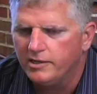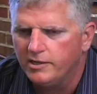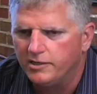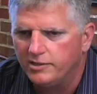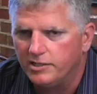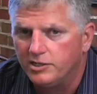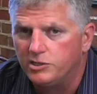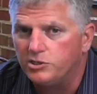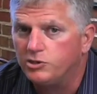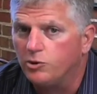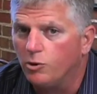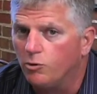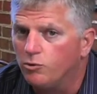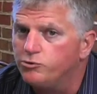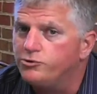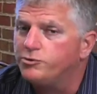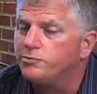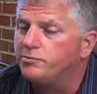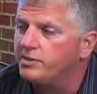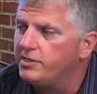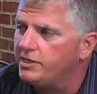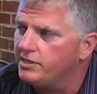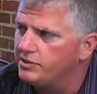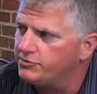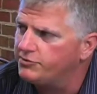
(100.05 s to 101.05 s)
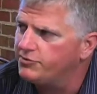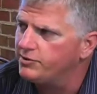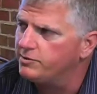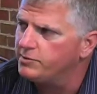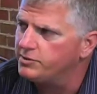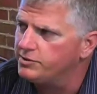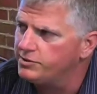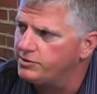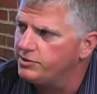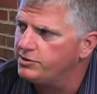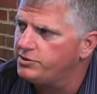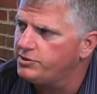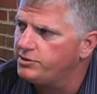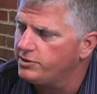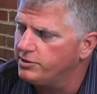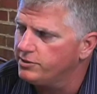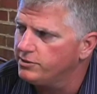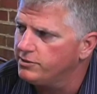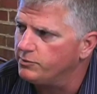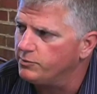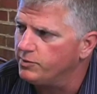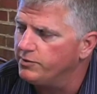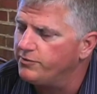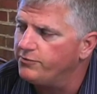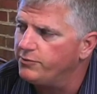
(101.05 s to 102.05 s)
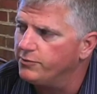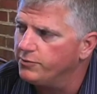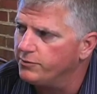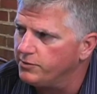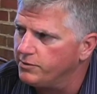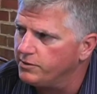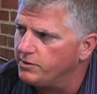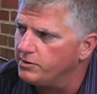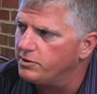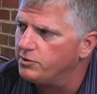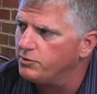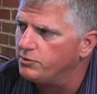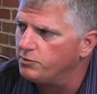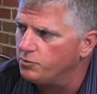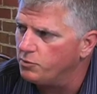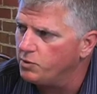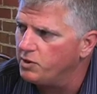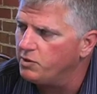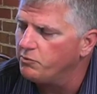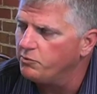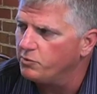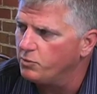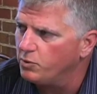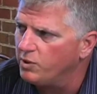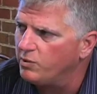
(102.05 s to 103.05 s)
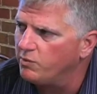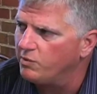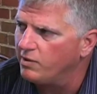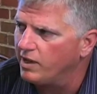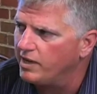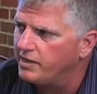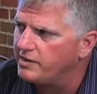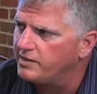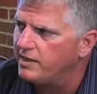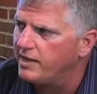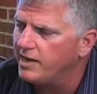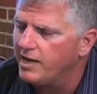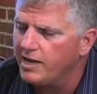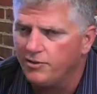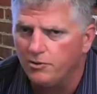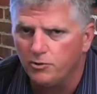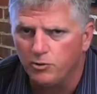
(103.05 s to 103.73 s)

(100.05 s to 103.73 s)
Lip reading: They stole some kids from us this year that we feel, you know, we would like to have.